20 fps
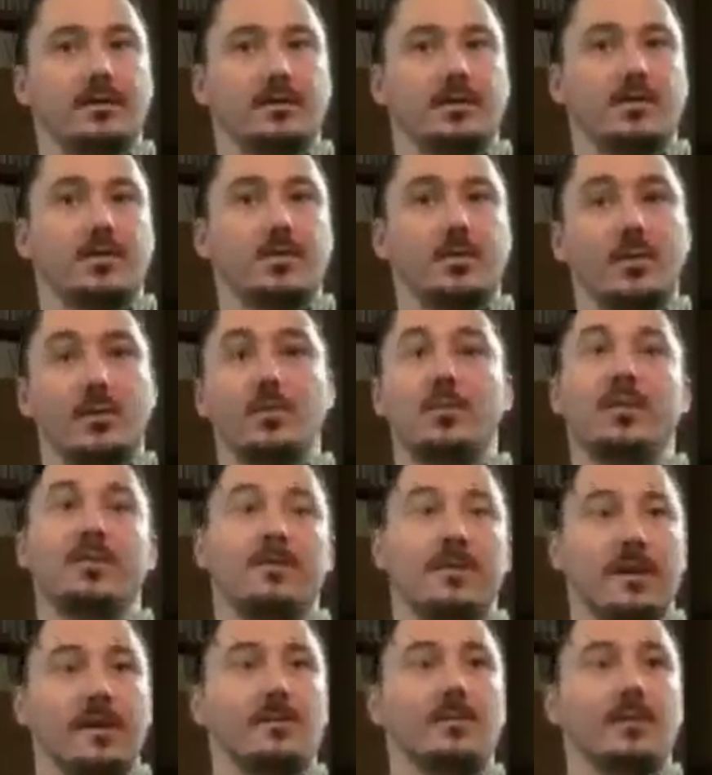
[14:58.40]
as a group
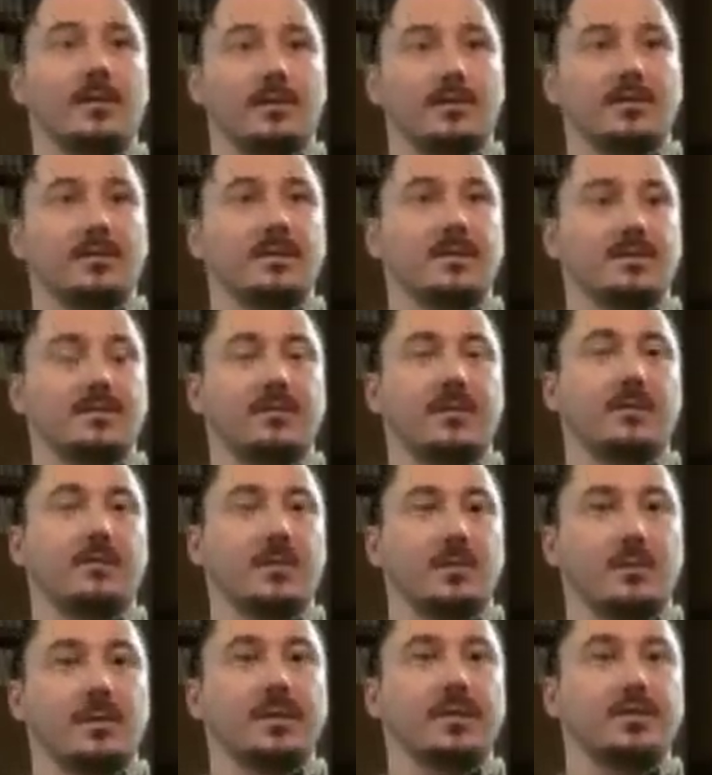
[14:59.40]
of ambulances from the